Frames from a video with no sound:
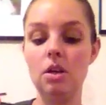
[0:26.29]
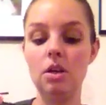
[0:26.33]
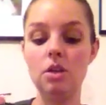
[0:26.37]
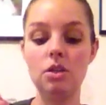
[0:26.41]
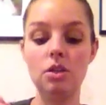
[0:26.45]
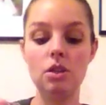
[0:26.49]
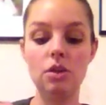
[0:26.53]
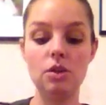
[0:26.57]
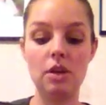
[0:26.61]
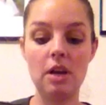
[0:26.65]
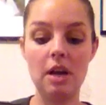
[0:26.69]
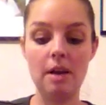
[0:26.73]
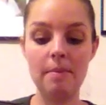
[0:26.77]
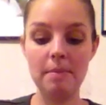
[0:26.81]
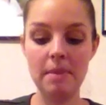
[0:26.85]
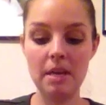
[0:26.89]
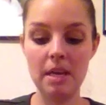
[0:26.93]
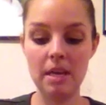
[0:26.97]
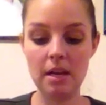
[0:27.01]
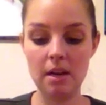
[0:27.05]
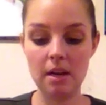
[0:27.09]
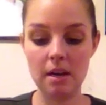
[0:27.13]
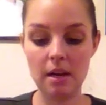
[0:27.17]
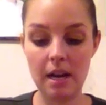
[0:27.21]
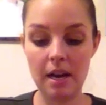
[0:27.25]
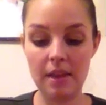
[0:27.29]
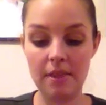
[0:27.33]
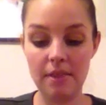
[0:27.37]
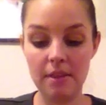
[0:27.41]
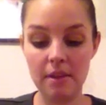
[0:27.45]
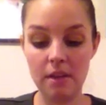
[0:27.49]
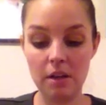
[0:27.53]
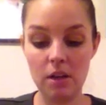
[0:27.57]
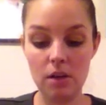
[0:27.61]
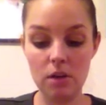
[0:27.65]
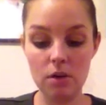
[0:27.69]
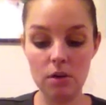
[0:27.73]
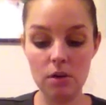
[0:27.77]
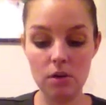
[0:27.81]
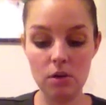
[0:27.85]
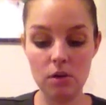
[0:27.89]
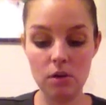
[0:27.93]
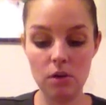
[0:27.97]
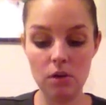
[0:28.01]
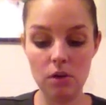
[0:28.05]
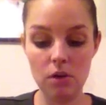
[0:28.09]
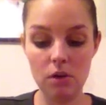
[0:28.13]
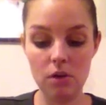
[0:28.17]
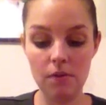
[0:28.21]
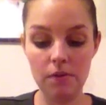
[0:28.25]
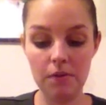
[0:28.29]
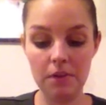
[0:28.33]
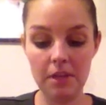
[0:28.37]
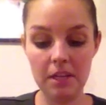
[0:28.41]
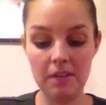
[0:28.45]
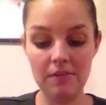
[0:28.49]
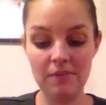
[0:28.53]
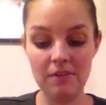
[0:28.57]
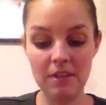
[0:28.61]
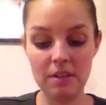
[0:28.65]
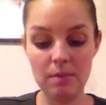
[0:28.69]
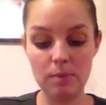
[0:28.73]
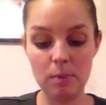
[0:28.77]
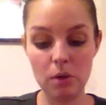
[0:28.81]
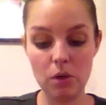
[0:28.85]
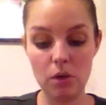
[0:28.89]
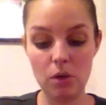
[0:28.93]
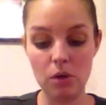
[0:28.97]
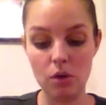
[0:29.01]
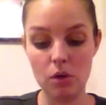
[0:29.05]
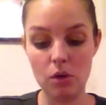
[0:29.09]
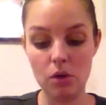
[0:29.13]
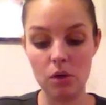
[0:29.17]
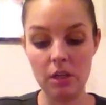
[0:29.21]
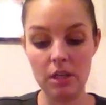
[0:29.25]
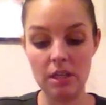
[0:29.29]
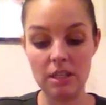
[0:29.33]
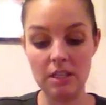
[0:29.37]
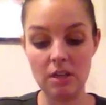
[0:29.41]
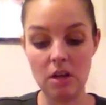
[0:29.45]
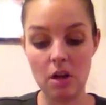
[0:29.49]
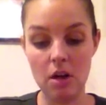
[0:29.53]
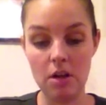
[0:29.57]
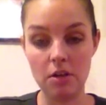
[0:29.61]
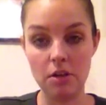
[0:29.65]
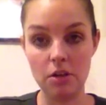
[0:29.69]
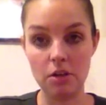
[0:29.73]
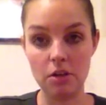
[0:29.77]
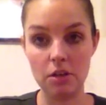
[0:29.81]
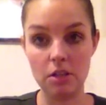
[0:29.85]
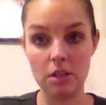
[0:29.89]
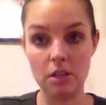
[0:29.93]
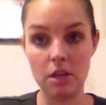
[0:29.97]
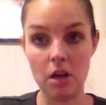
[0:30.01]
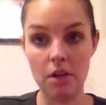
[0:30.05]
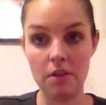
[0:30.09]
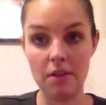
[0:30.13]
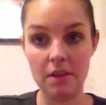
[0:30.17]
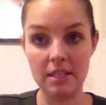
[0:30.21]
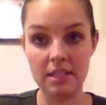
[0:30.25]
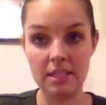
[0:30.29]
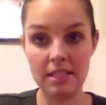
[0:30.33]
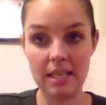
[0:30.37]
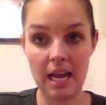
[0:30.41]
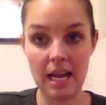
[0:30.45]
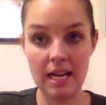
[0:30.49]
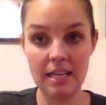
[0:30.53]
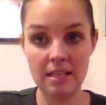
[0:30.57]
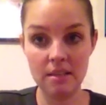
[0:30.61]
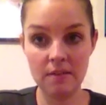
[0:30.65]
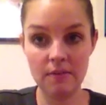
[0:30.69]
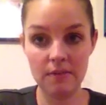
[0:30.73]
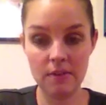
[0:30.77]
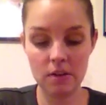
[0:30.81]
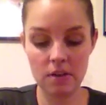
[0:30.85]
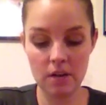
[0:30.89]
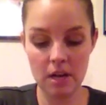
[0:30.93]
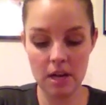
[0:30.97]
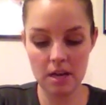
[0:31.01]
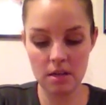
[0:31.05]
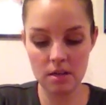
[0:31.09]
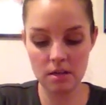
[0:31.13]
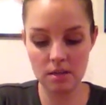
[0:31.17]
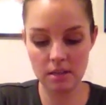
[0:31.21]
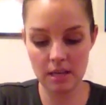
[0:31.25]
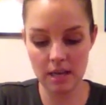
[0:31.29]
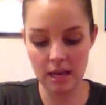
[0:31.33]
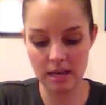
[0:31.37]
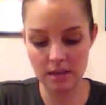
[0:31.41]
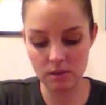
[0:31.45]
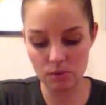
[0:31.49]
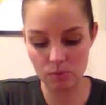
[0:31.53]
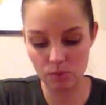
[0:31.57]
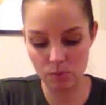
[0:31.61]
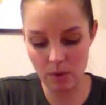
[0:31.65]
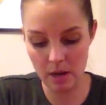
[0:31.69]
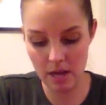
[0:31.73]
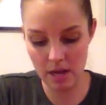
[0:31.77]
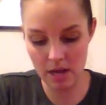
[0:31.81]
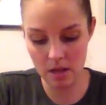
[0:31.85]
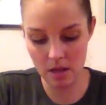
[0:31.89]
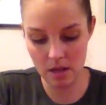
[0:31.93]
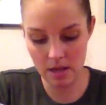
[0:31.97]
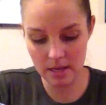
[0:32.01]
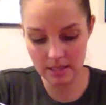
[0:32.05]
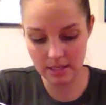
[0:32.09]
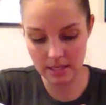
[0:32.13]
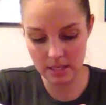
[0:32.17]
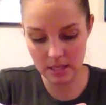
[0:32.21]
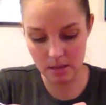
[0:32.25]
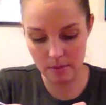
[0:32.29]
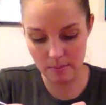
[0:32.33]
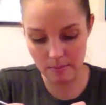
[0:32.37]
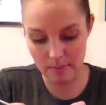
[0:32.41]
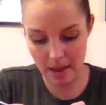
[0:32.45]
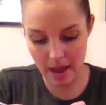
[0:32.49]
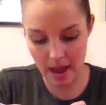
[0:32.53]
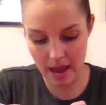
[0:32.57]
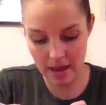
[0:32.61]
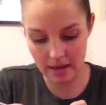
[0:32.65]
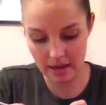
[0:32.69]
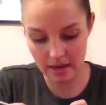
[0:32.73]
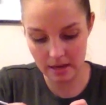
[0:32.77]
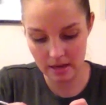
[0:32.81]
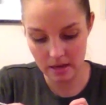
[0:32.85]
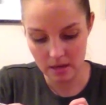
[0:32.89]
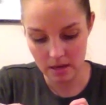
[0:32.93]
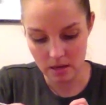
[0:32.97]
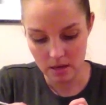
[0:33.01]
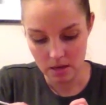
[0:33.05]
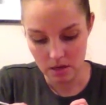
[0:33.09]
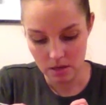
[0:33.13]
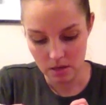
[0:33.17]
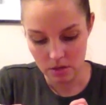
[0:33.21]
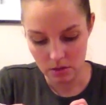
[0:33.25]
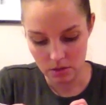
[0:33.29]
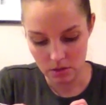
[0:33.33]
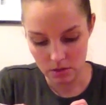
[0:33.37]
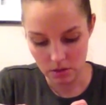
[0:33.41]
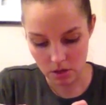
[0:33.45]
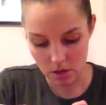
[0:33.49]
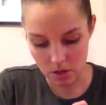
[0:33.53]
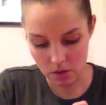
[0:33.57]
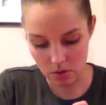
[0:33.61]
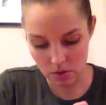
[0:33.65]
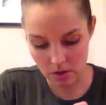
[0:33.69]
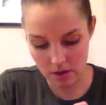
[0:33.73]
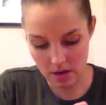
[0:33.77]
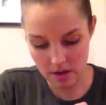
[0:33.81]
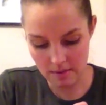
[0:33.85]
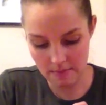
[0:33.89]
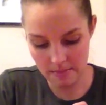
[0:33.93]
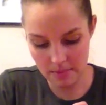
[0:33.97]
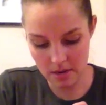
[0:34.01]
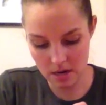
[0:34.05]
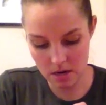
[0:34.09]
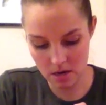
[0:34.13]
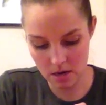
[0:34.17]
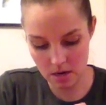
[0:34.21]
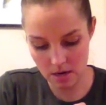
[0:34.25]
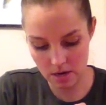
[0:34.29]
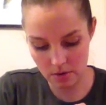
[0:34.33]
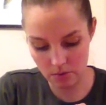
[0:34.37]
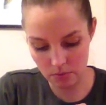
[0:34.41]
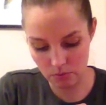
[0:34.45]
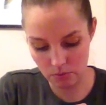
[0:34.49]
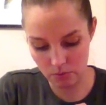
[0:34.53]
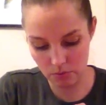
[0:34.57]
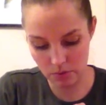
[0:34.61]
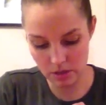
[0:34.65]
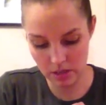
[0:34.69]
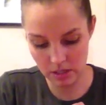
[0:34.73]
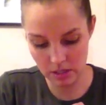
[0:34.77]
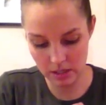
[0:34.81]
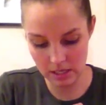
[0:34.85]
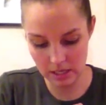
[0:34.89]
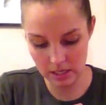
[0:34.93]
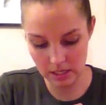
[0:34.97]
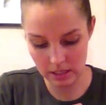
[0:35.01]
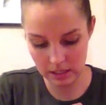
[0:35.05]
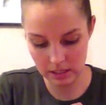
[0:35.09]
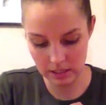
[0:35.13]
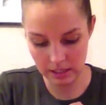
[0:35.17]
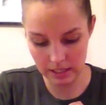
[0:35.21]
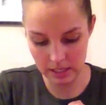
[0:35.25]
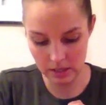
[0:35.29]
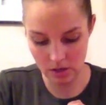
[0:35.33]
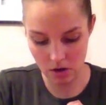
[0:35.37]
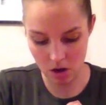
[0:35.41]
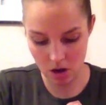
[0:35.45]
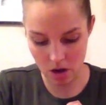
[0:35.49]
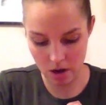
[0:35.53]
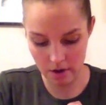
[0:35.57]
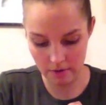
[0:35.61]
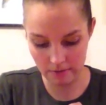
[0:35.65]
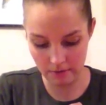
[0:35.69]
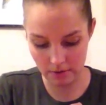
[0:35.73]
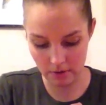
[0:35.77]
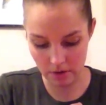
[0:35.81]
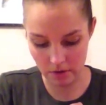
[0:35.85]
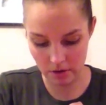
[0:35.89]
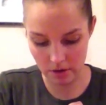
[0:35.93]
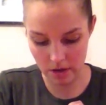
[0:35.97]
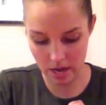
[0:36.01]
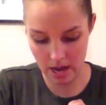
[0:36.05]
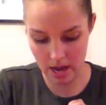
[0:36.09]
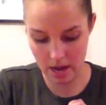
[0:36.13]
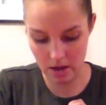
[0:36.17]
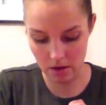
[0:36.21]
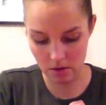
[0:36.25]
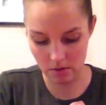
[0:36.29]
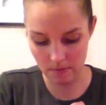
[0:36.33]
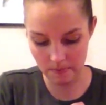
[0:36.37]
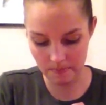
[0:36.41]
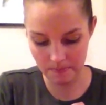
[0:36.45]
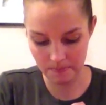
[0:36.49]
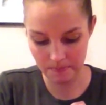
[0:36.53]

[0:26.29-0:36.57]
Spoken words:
So you come here and the cuticle, the invisible cuticle, is on the sides of your nails as well as in the back. So come here and really clean off your nail.